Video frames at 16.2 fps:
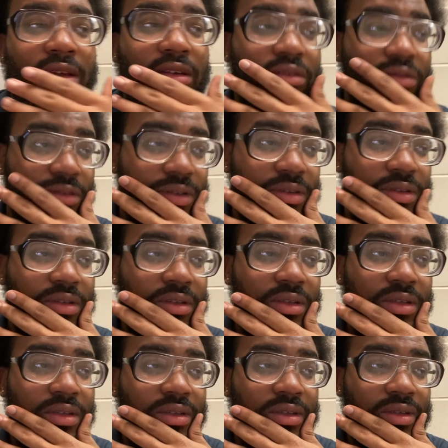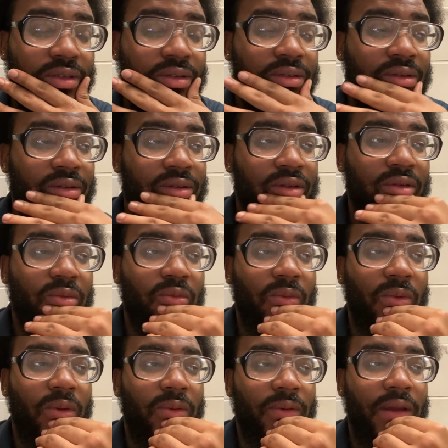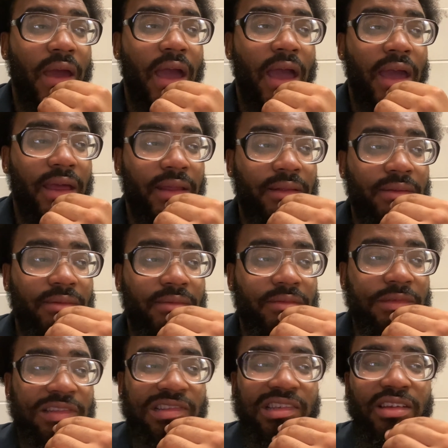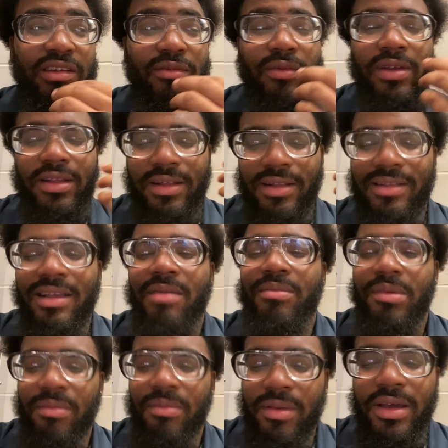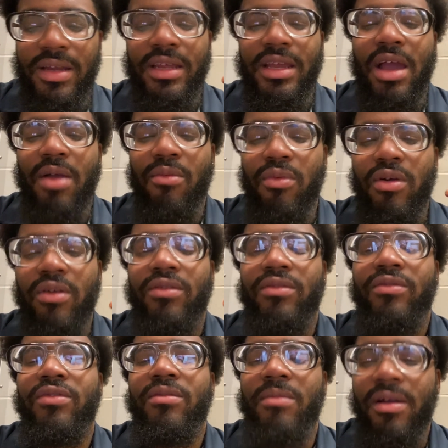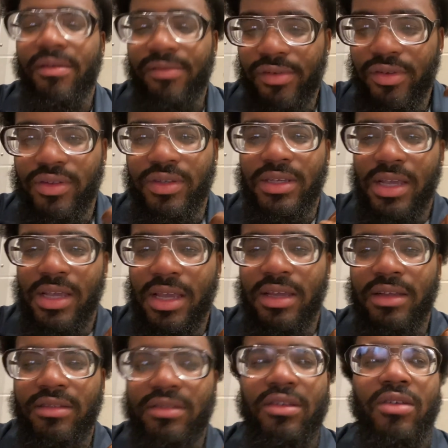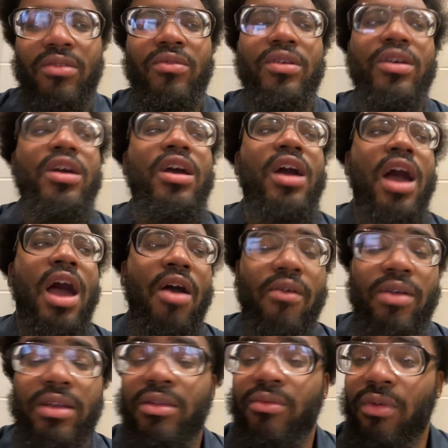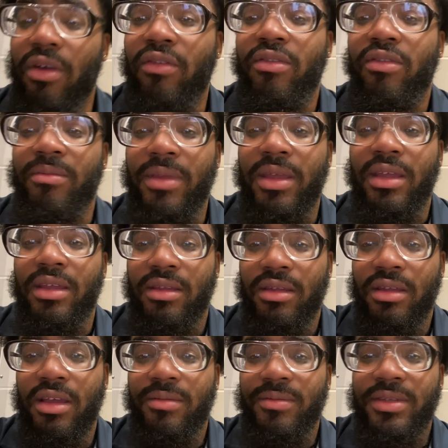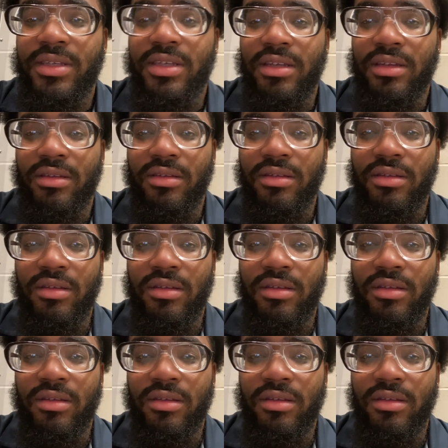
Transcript: else will not generate the type of money I want for my future kids. So I'd rather work for me. You know what I'm saying?